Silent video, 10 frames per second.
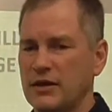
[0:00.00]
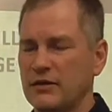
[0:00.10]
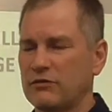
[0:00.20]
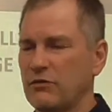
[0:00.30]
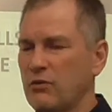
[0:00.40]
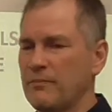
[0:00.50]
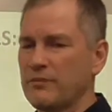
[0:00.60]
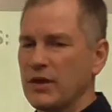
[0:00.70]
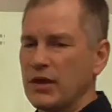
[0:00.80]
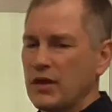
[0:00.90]
And so
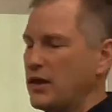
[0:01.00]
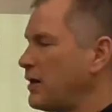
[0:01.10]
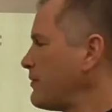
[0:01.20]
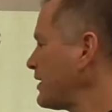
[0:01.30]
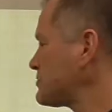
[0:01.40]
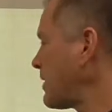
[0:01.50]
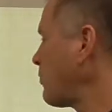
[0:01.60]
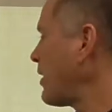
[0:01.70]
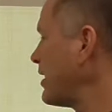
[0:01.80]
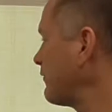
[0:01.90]
that's my
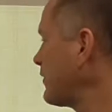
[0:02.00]
way